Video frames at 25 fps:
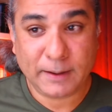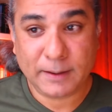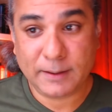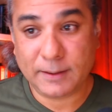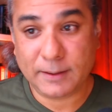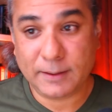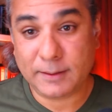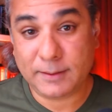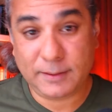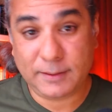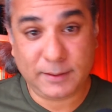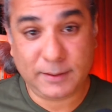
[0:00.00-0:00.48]

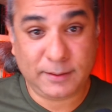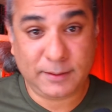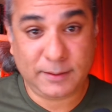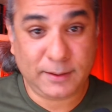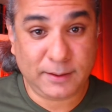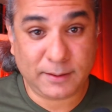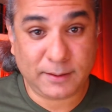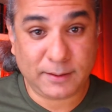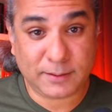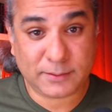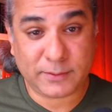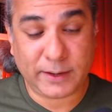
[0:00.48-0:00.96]

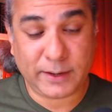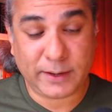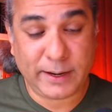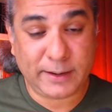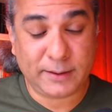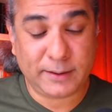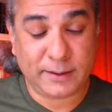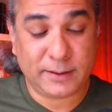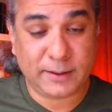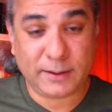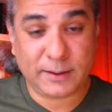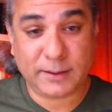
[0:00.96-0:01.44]
The
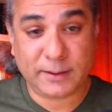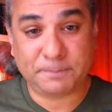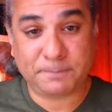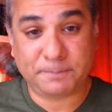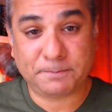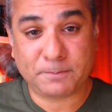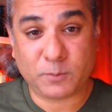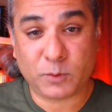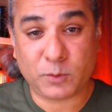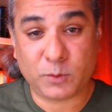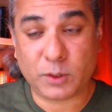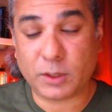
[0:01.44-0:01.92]
Australian
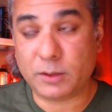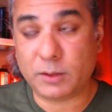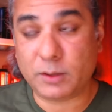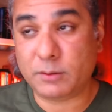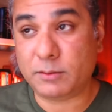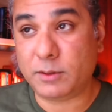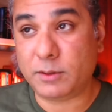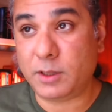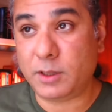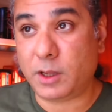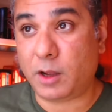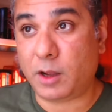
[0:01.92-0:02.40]

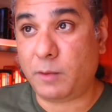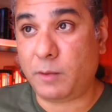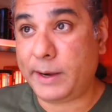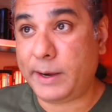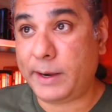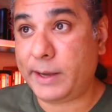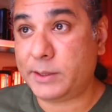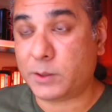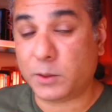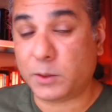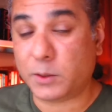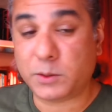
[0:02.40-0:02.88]
government
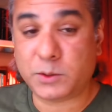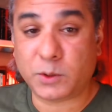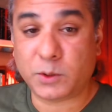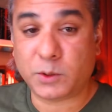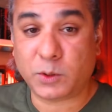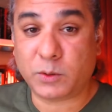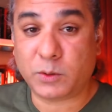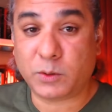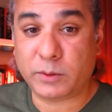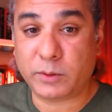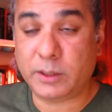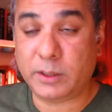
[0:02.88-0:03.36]
has
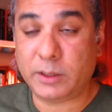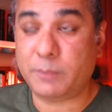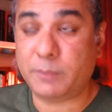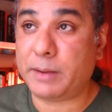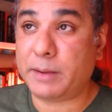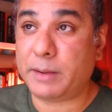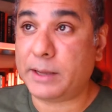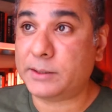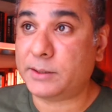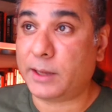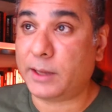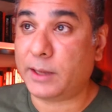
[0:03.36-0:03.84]
also in the
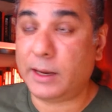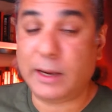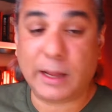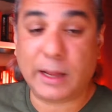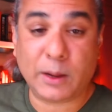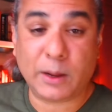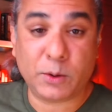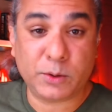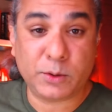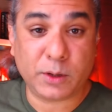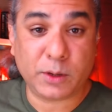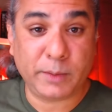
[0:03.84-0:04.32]
past
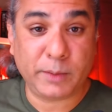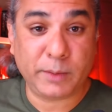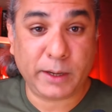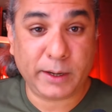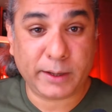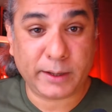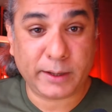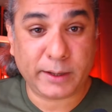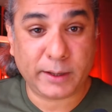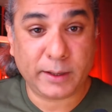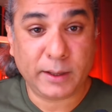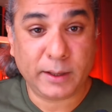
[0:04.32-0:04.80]
allowed
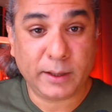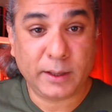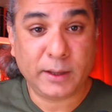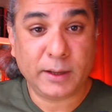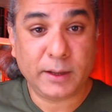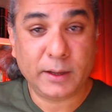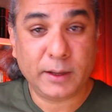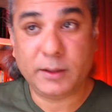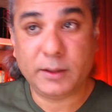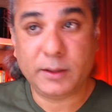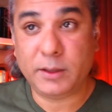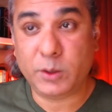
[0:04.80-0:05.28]
America,
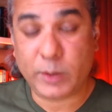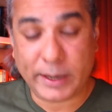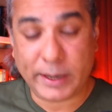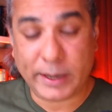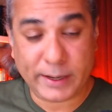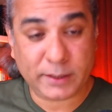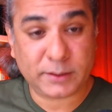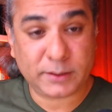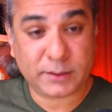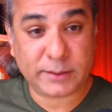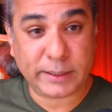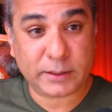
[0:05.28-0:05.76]
the
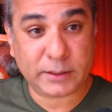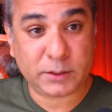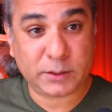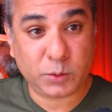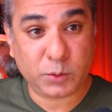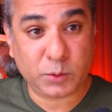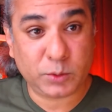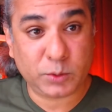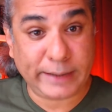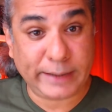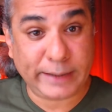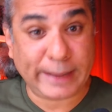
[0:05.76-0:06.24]
United States,
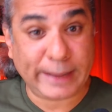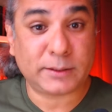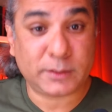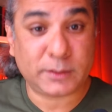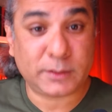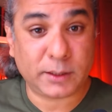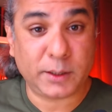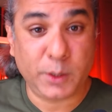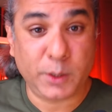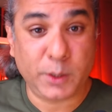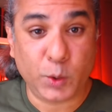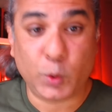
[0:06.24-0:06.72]
to
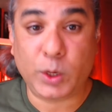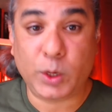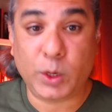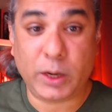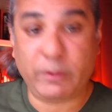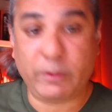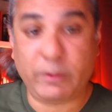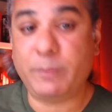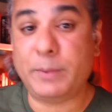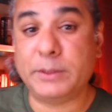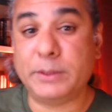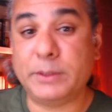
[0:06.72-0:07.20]
test nuclear
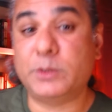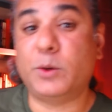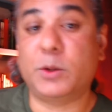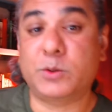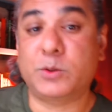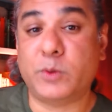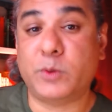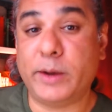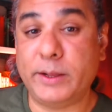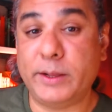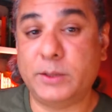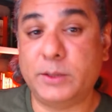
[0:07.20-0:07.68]
weapons on
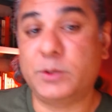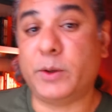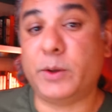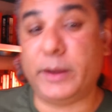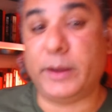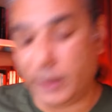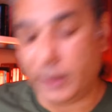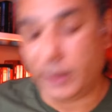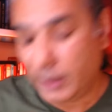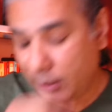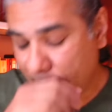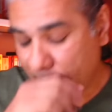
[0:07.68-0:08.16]
Australian soil.
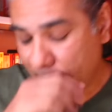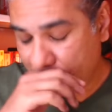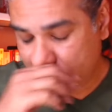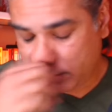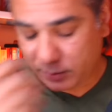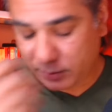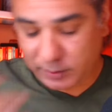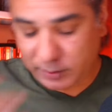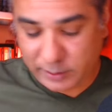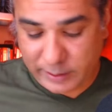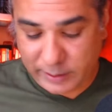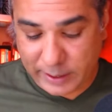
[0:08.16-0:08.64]

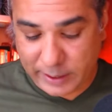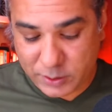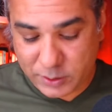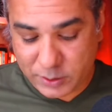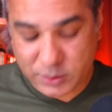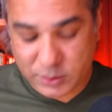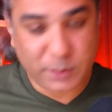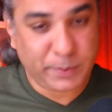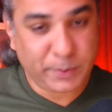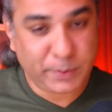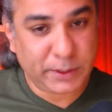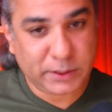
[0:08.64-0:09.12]
So the
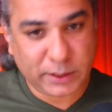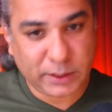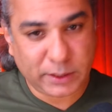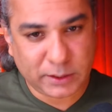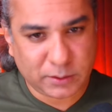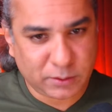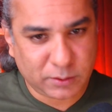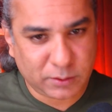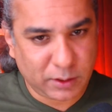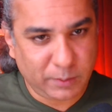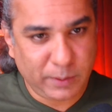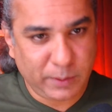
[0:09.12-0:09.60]
relationship is
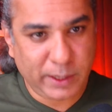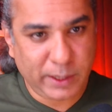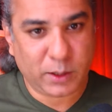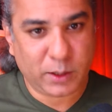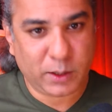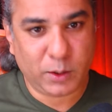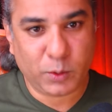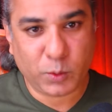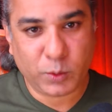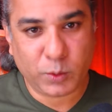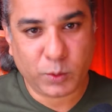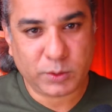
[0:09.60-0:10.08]
extremely
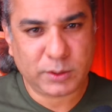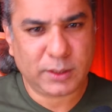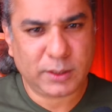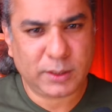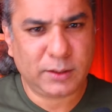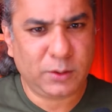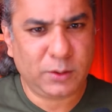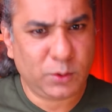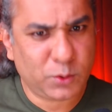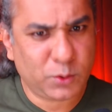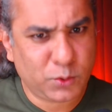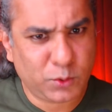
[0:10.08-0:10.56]
close,
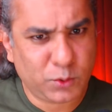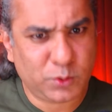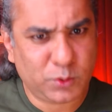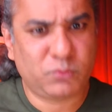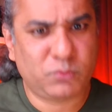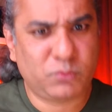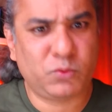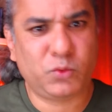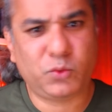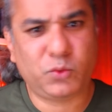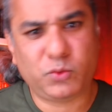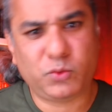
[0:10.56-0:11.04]
and you could,
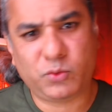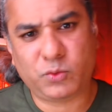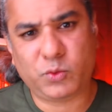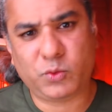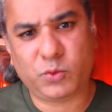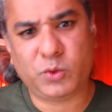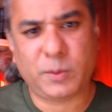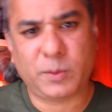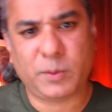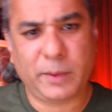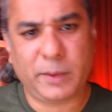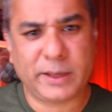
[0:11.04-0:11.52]

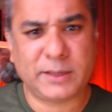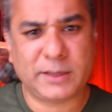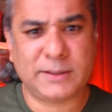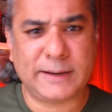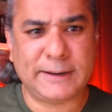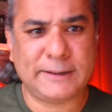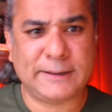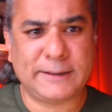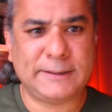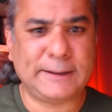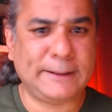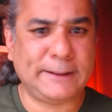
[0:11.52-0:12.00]
to some
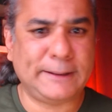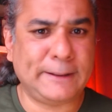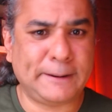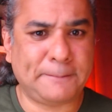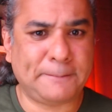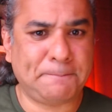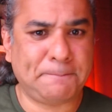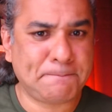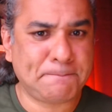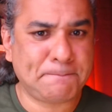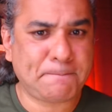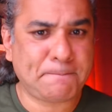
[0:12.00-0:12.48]
extent, say that
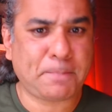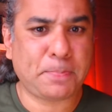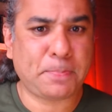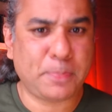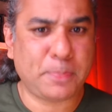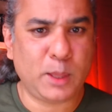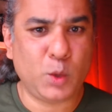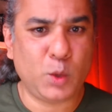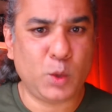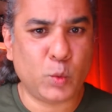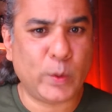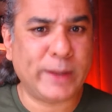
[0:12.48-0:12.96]

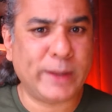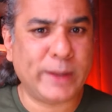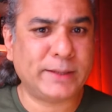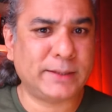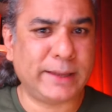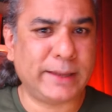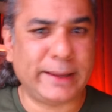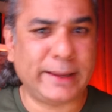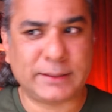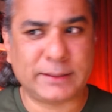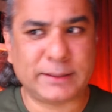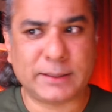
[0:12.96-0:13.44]
the U.S.
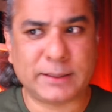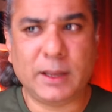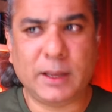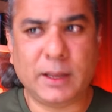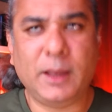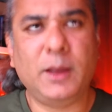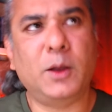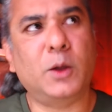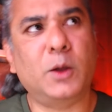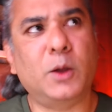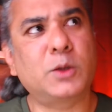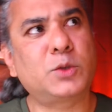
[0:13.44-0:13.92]
is
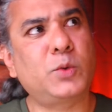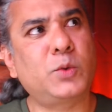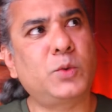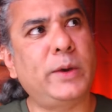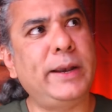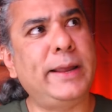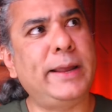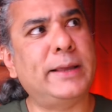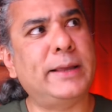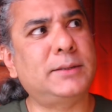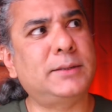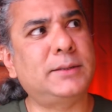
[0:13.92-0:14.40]

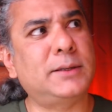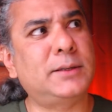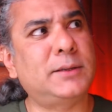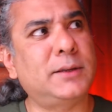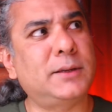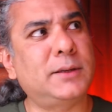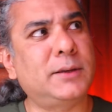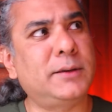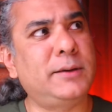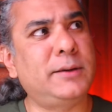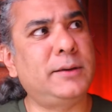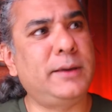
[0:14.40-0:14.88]
Australia's
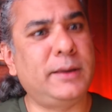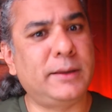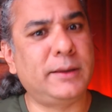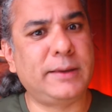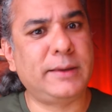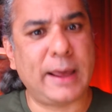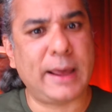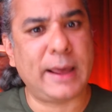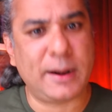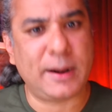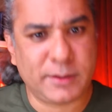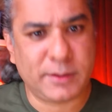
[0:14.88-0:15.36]

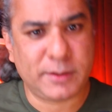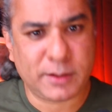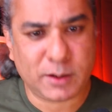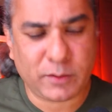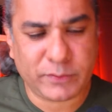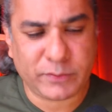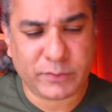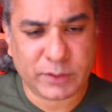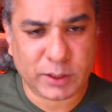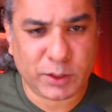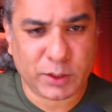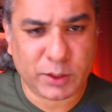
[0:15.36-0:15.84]
guarantor
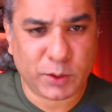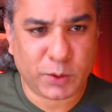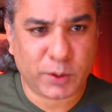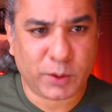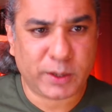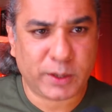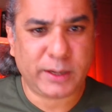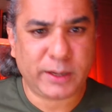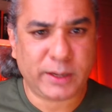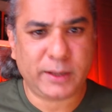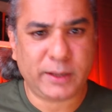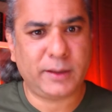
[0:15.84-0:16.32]
of
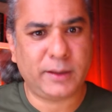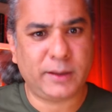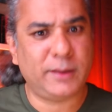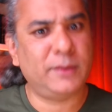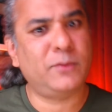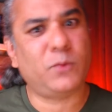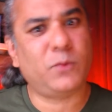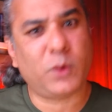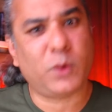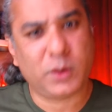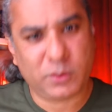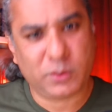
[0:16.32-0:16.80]
security
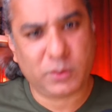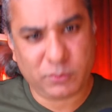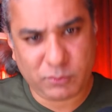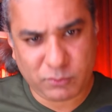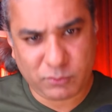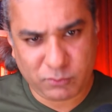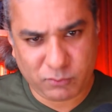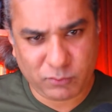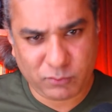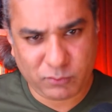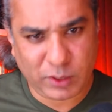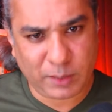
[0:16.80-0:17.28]
and what
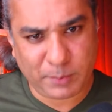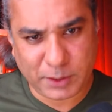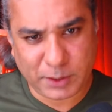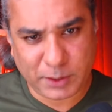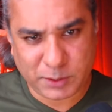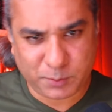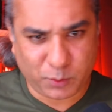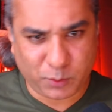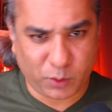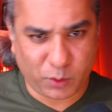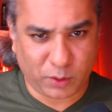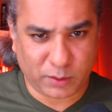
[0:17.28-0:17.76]
and
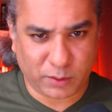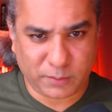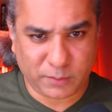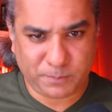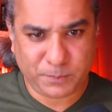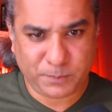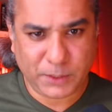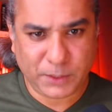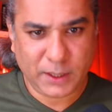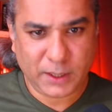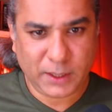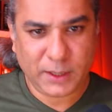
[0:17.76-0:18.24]
much more.
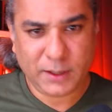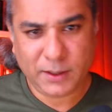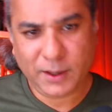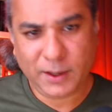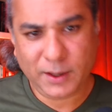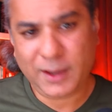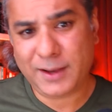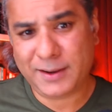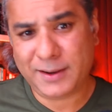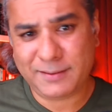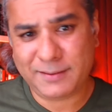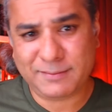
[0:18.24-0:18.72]

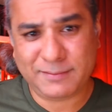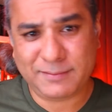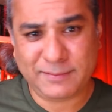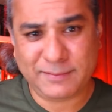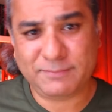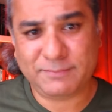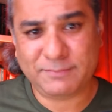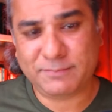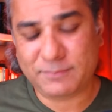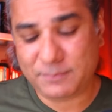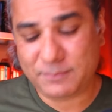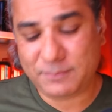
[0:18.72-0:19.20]
And
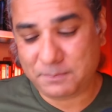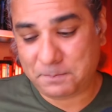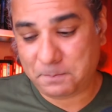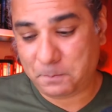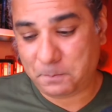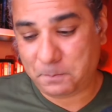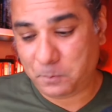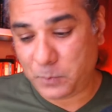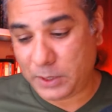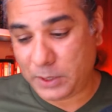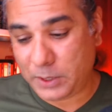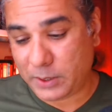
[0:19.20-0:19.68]

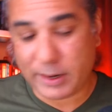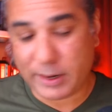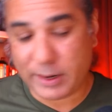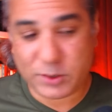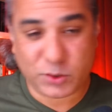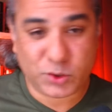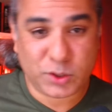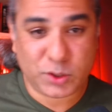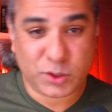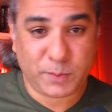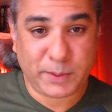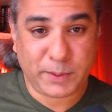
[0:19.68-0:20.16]
the
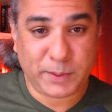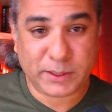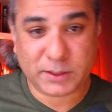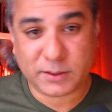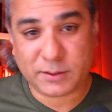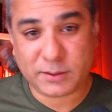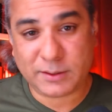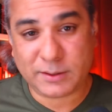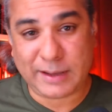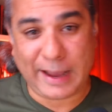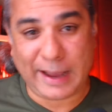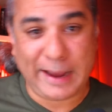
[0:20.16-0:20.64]
relationship is
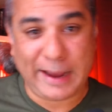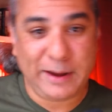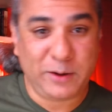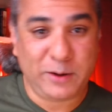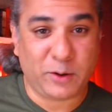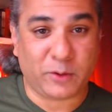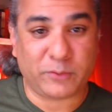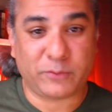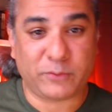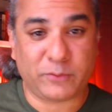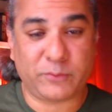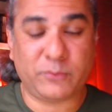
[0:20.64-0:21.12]
kind
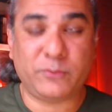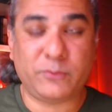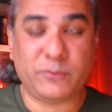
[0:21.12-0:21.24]
of